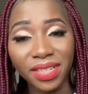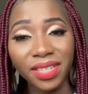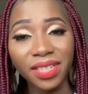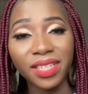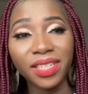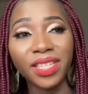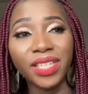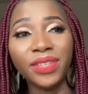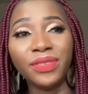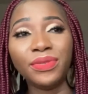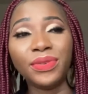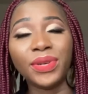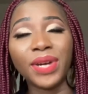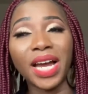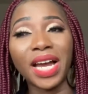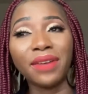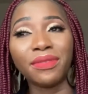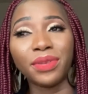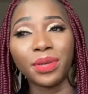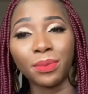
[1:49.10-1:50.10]
if you
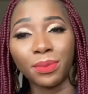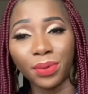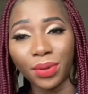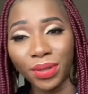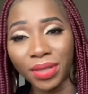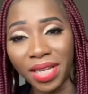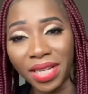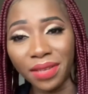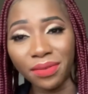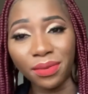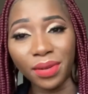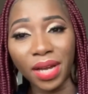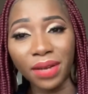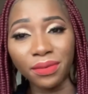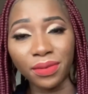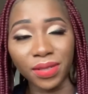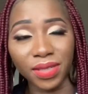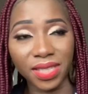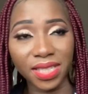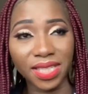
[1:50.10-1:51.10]
have your brother, if you have
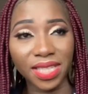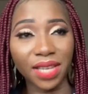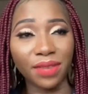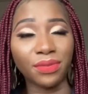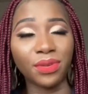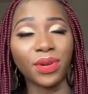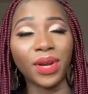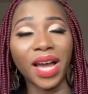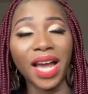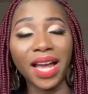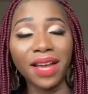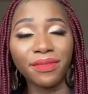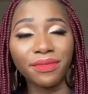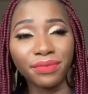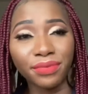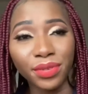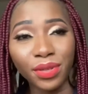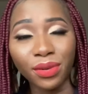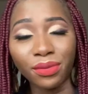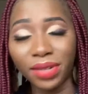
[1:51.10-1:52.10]
your sister, if you have
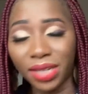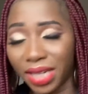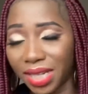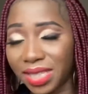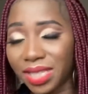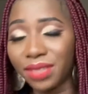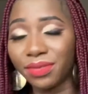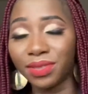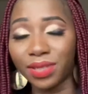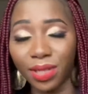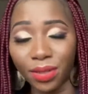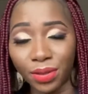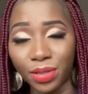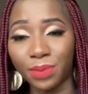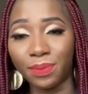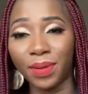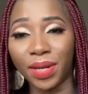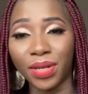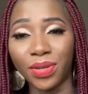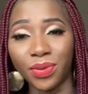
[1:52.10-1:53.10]
your relatives close
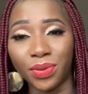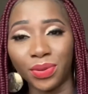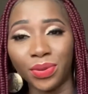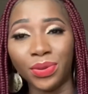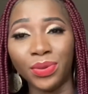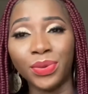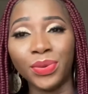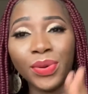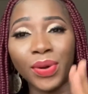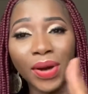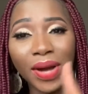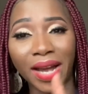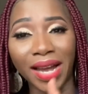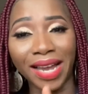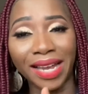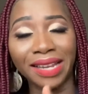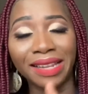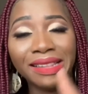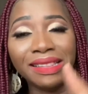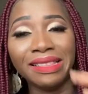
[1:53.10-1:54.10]
by you, you
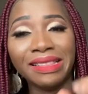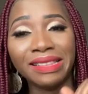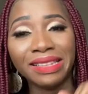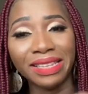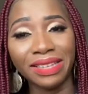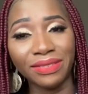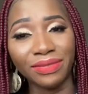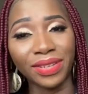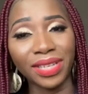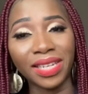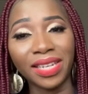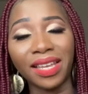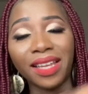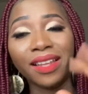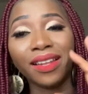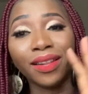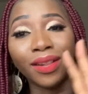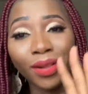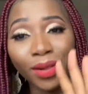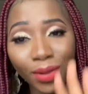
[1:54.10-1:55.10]
are living
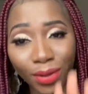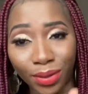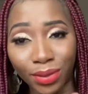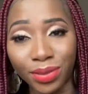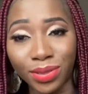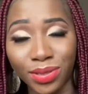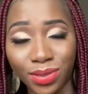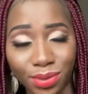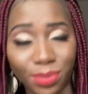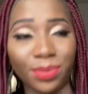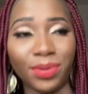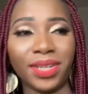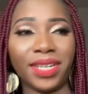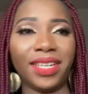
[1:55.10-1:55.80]
in luxury.